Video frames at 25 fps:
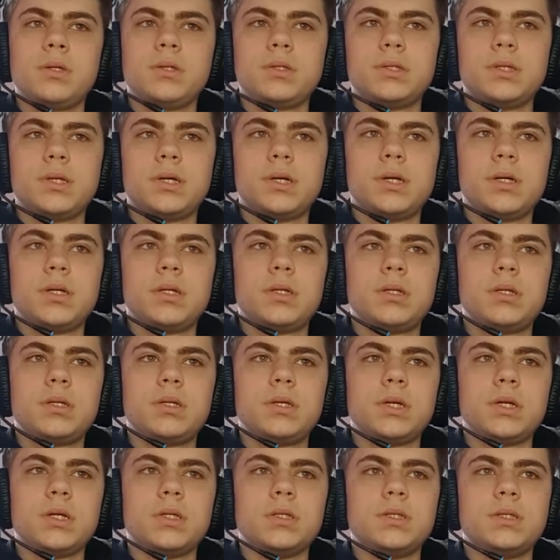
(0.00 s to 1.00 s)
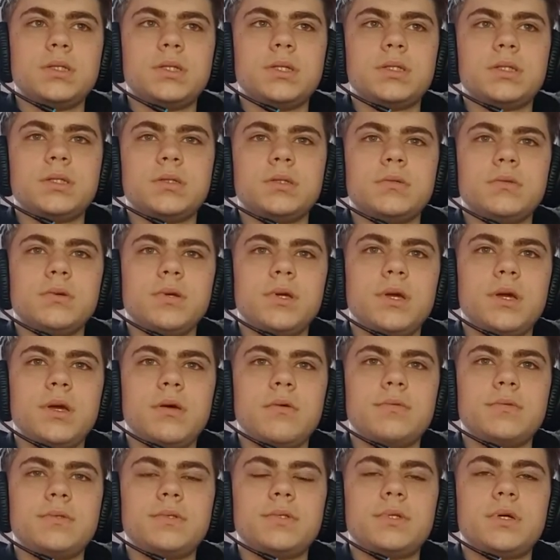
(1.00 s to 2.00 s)
that uh, seeks to
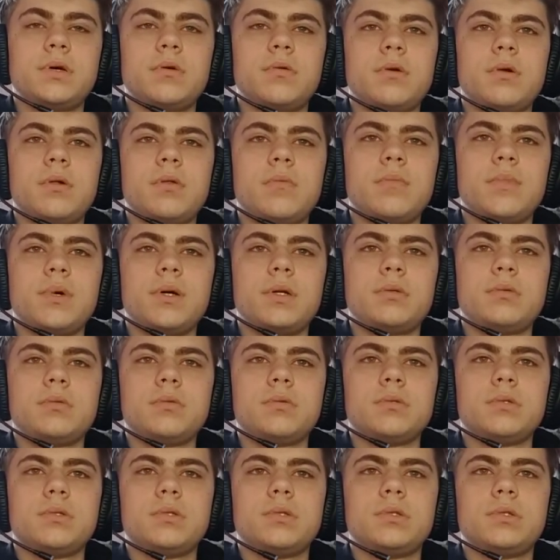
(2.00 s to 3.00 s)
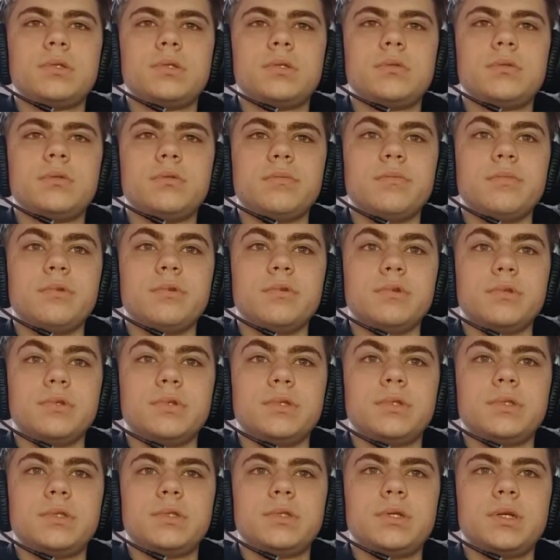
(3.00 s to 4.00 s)
give several methods to
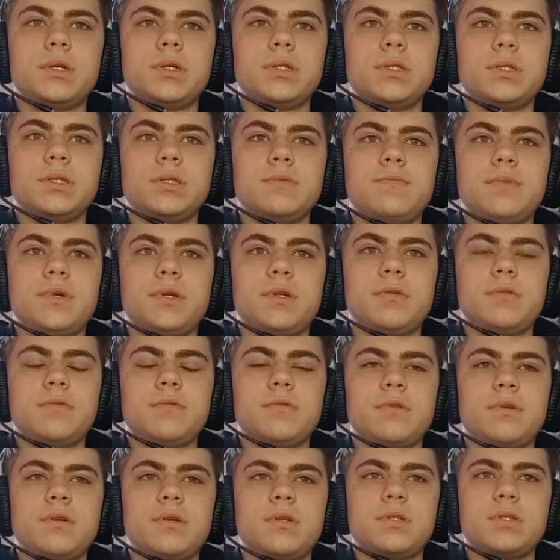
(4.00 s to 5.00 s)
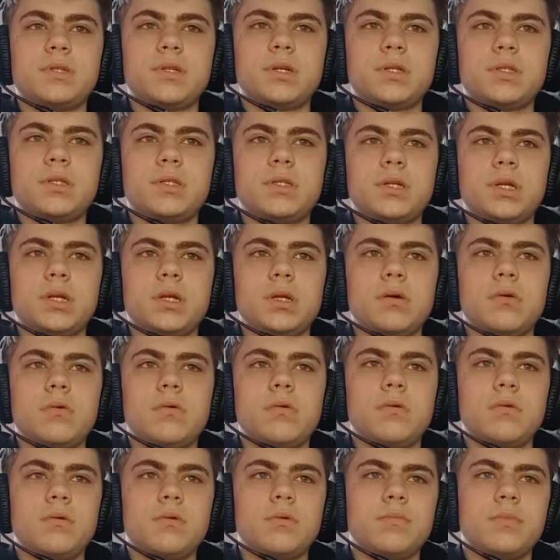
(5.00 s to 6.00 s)
boost uh, the speed of transaction
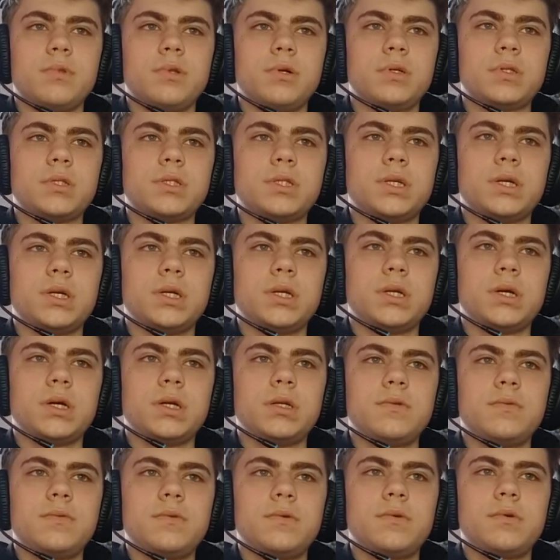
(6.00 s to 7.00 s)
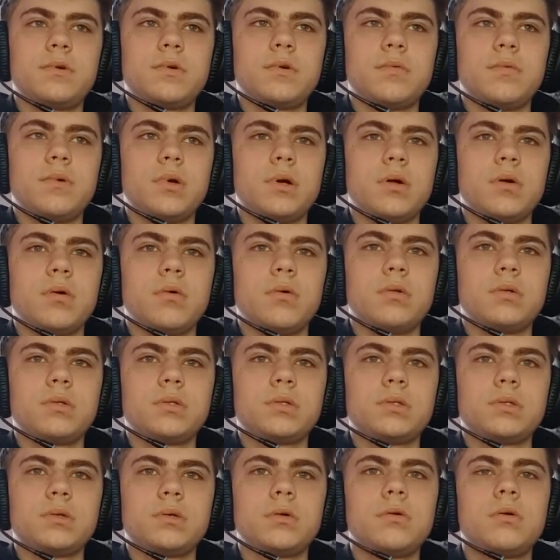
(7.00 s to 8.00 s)
on blockchain network while
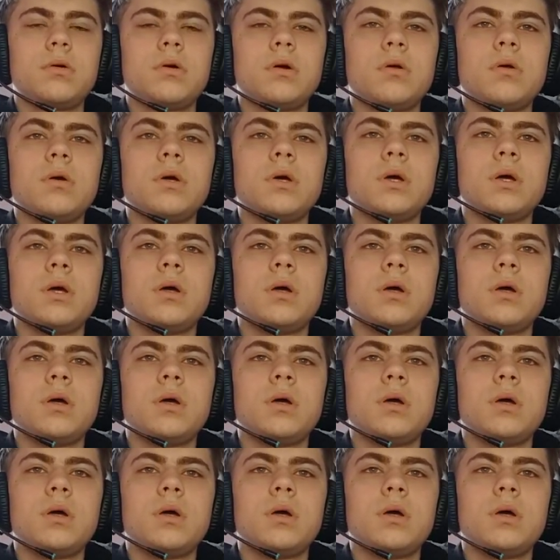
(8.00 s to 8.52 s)
also